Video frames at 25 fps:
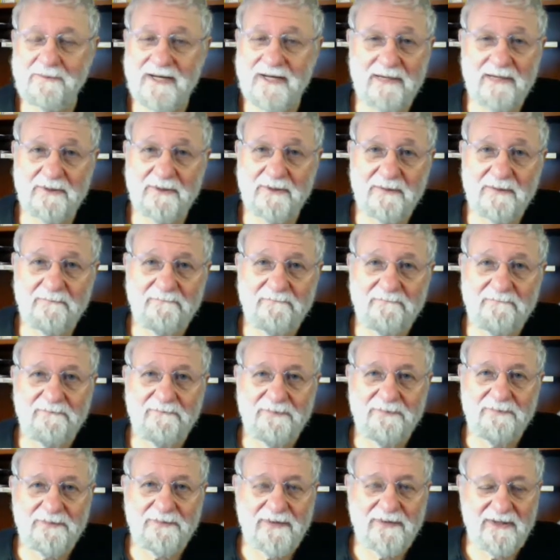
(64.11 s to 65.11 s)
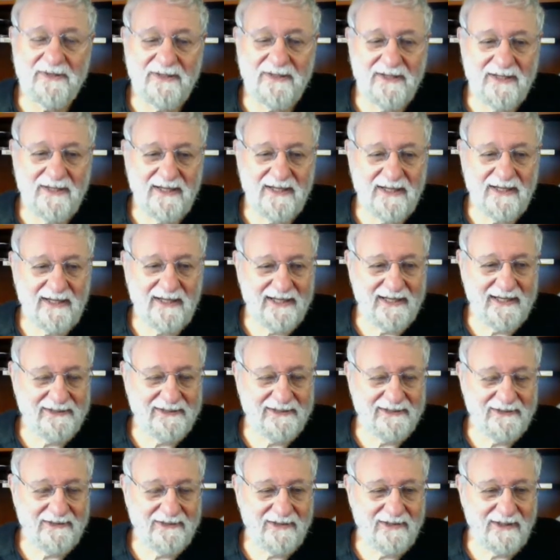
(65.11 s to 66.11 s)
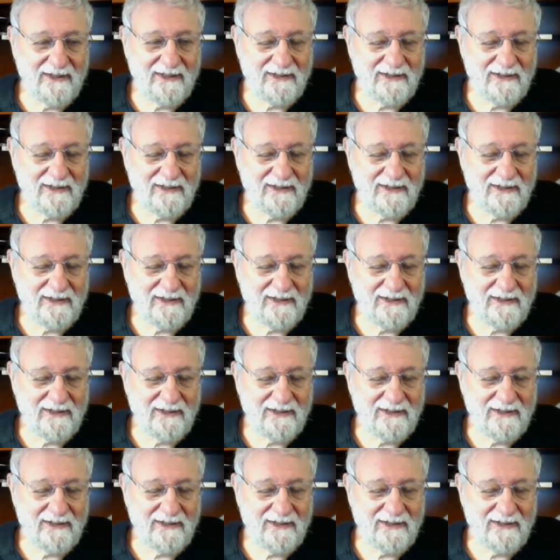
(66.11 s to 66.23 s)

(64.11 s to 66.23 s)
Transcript: paper. And